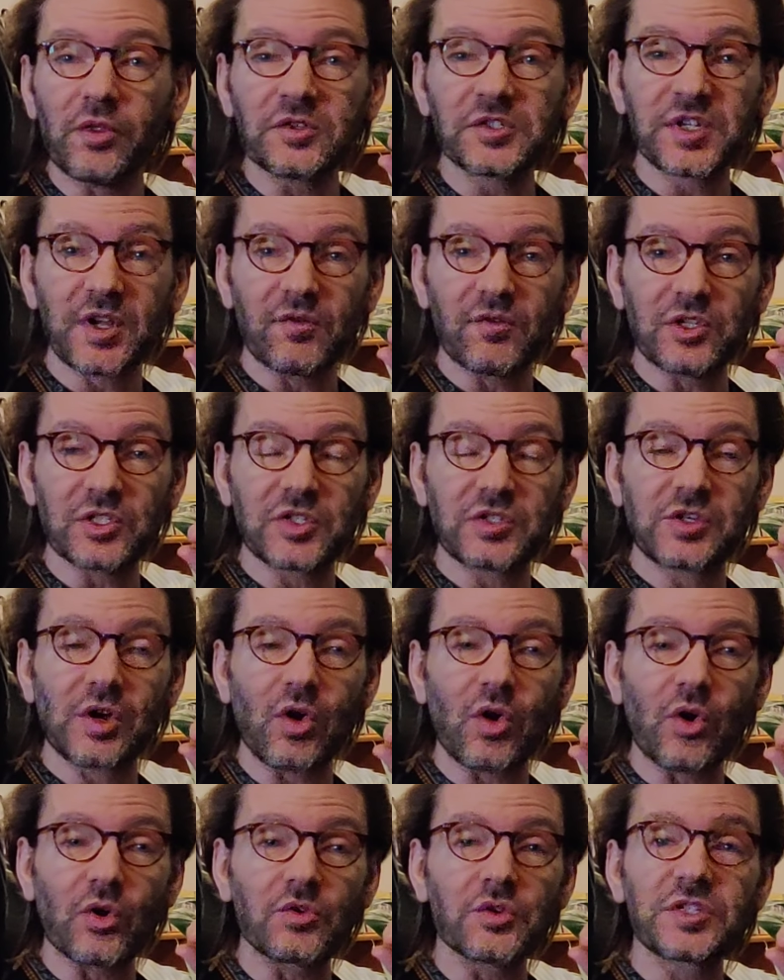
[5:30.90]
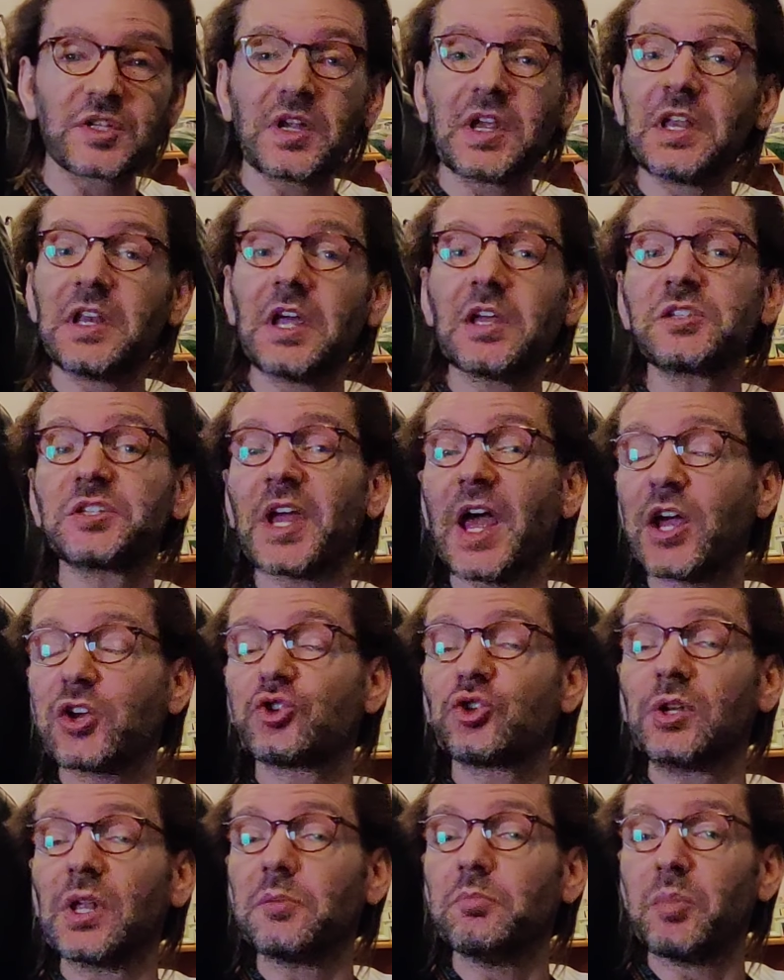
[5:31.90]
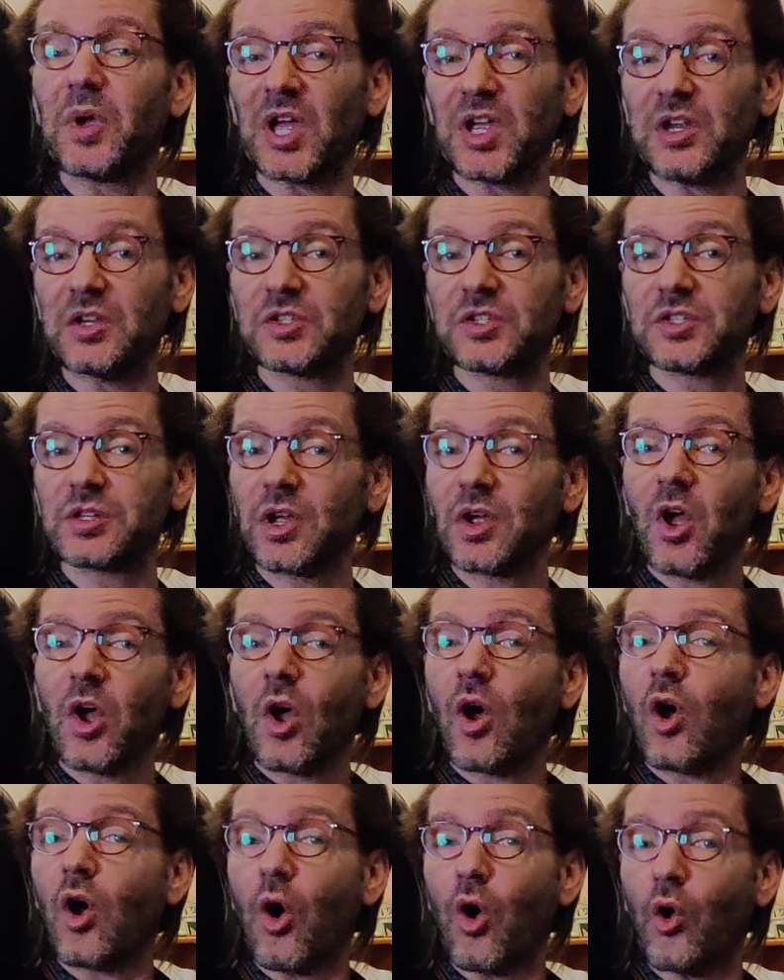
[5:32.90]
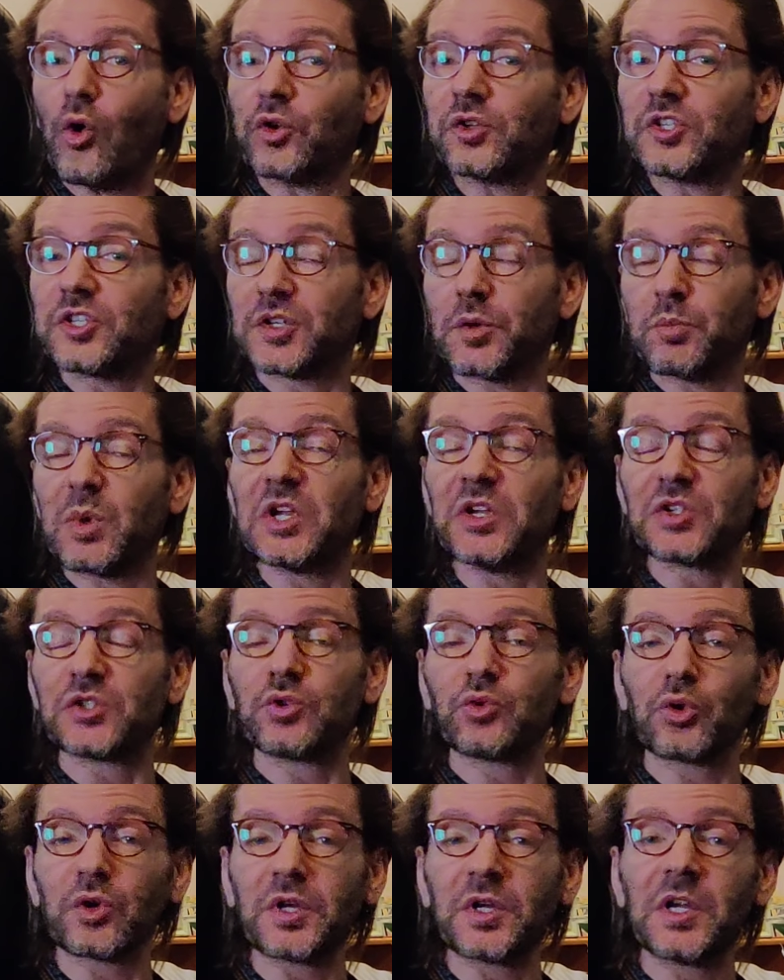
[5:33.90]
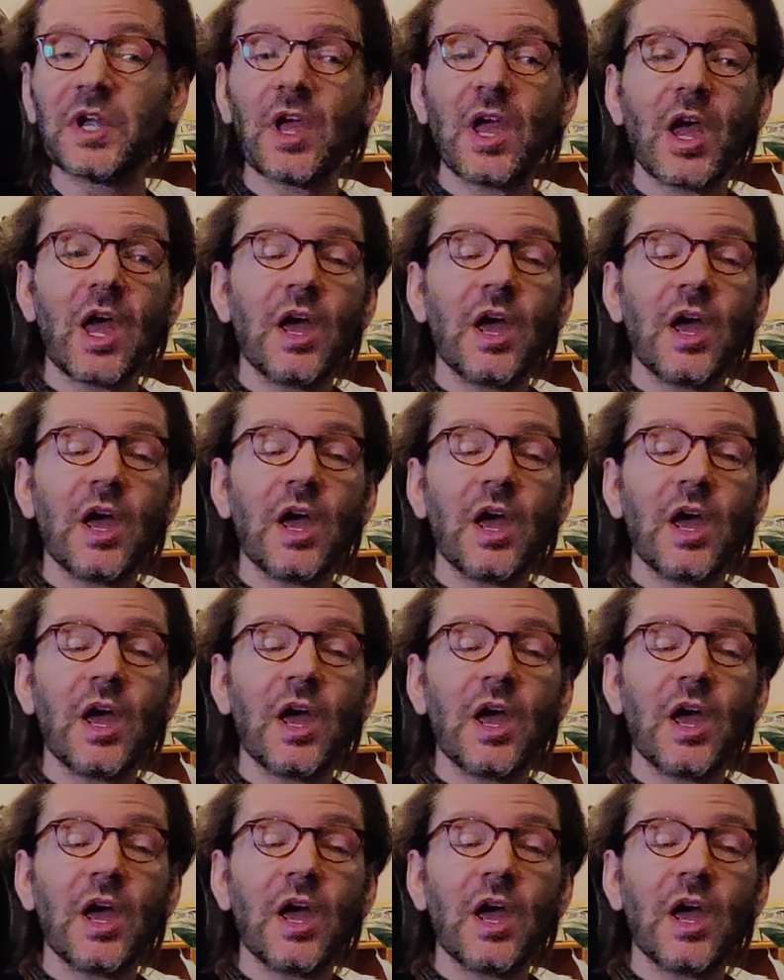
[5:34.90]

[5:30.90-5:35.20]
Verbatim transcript: of the Seven Stars, and it's actually based on some history.